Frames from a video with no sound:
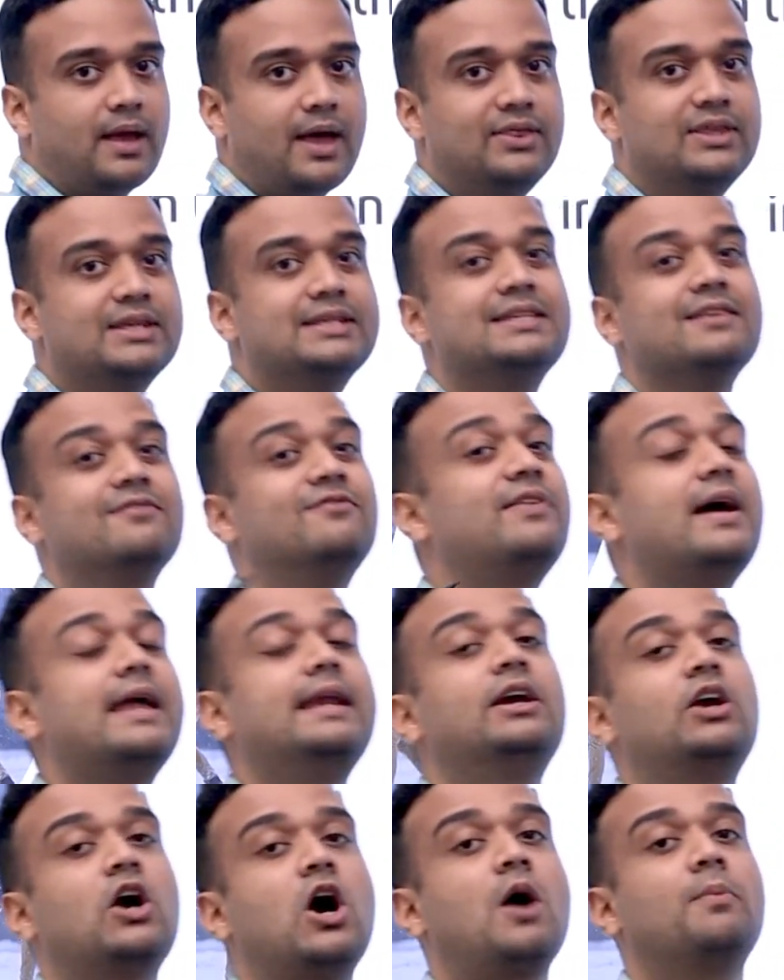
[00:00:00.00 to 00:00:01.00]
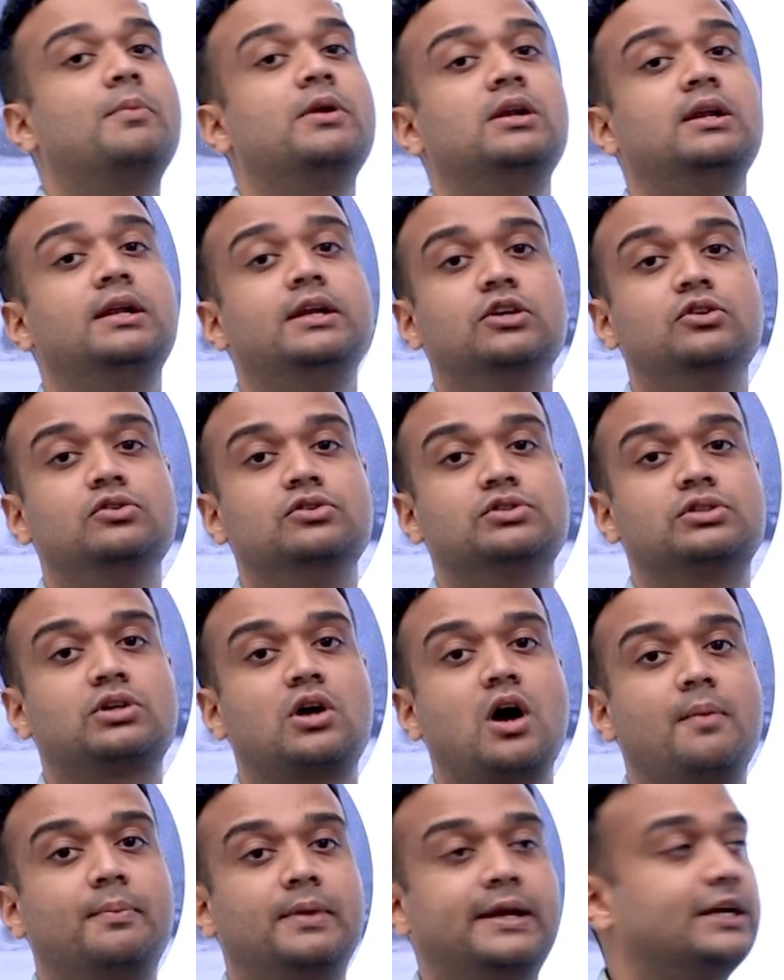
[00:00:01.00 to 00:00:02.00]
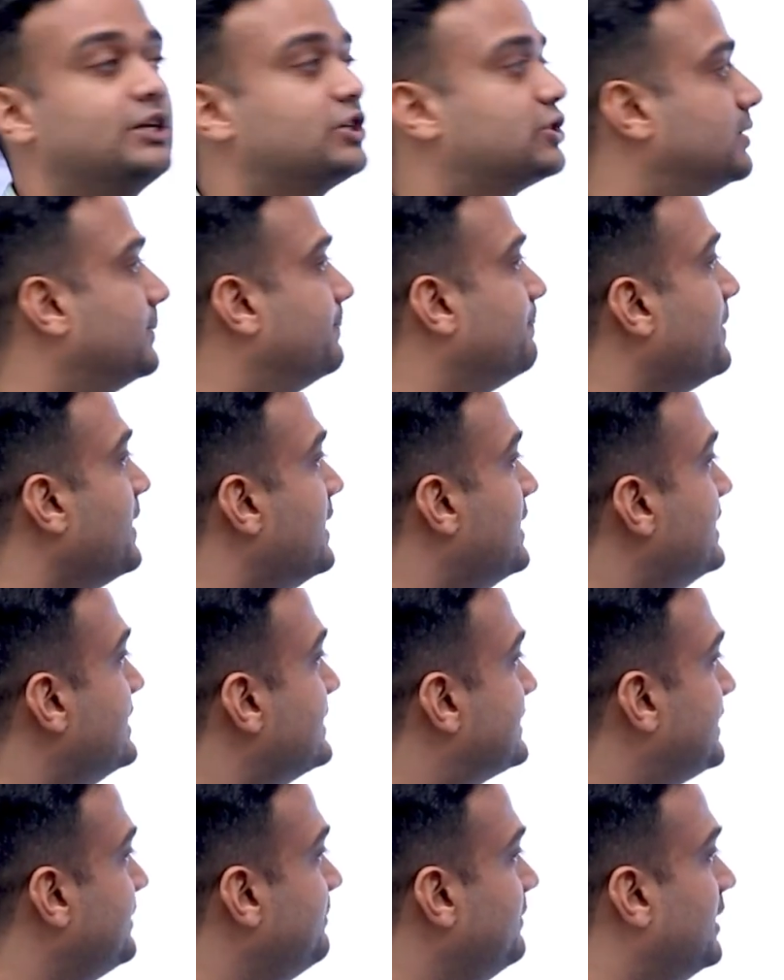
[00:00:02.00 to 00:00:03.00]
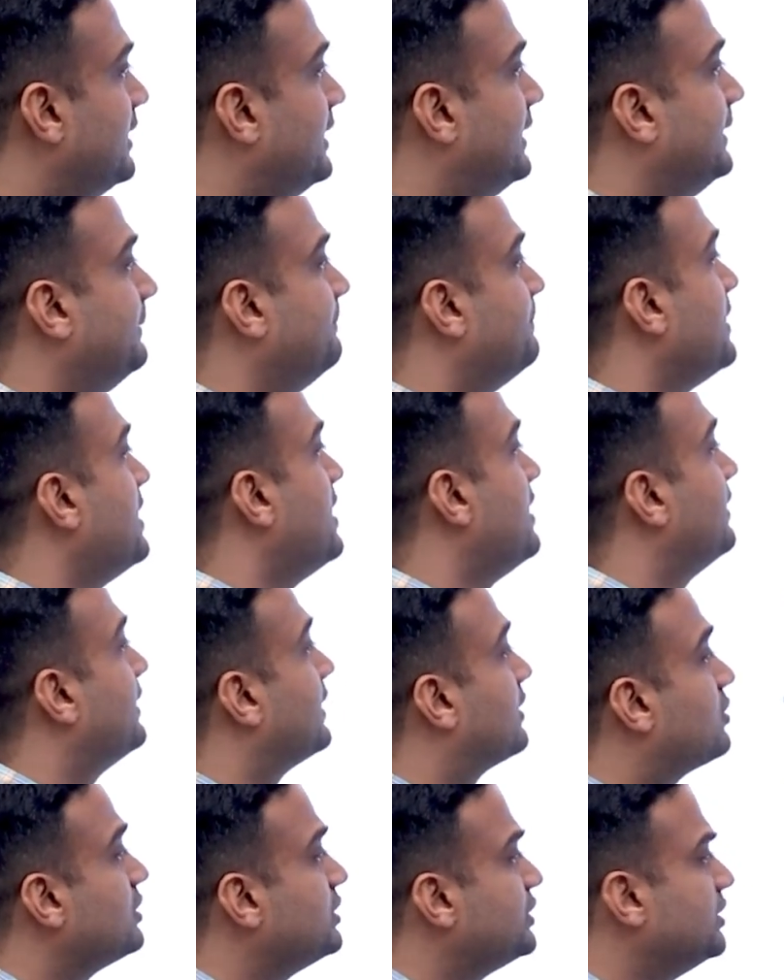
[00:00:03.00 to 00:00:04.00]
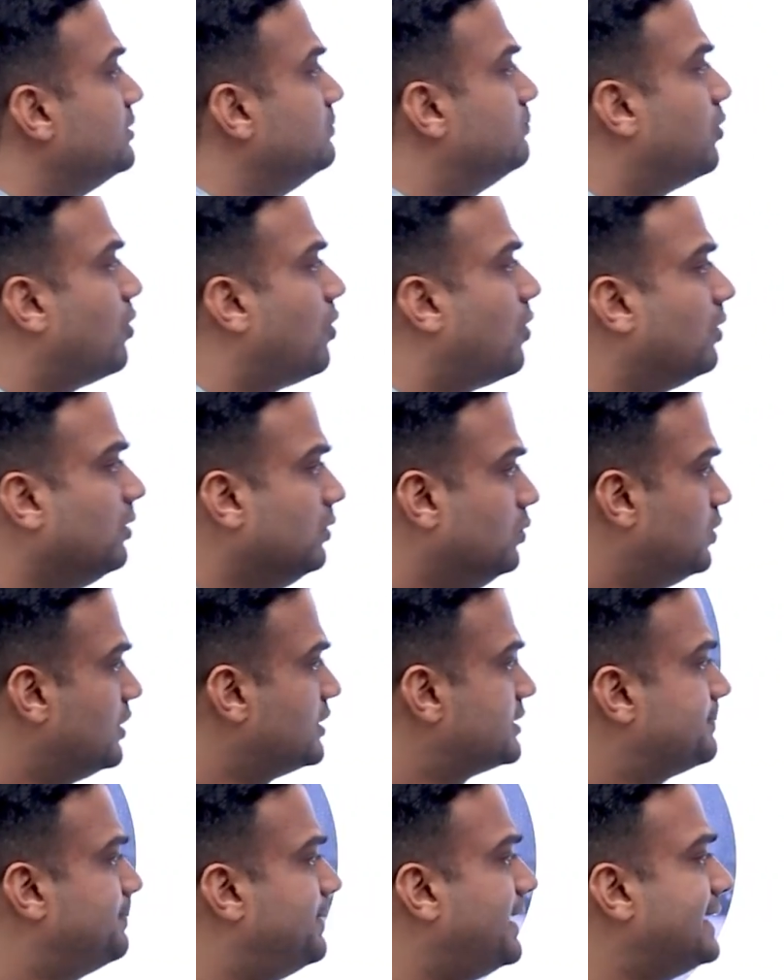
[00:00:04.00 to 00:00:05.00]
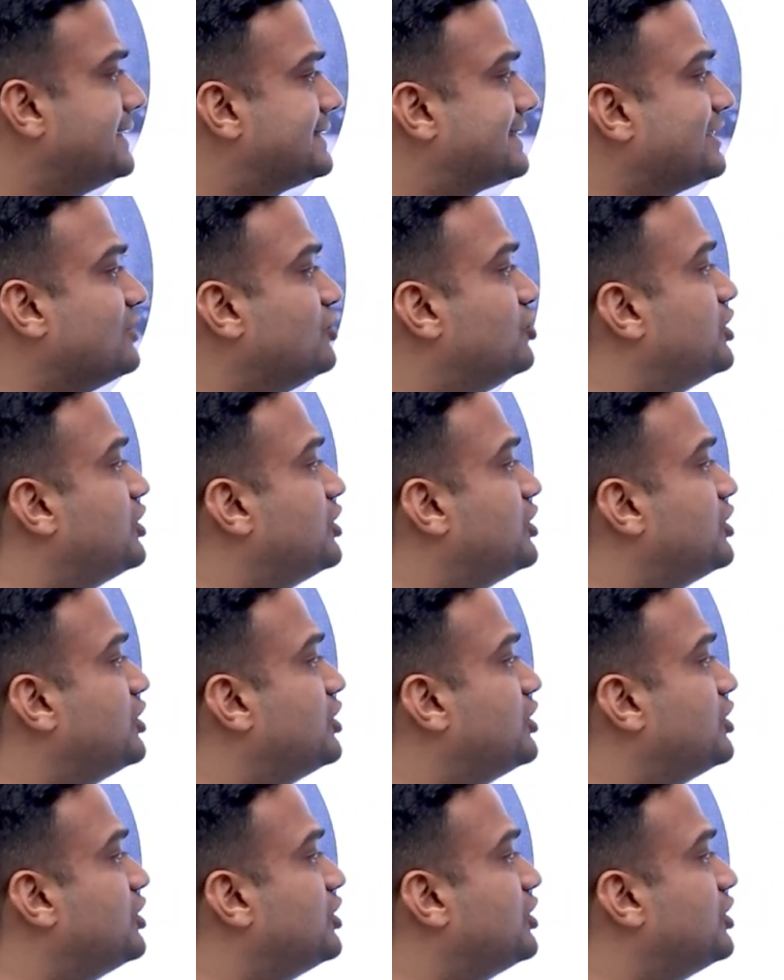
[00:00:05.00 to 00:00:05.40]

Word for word: And this is a very commonly used combination. Similarly, the crystal bowl was placed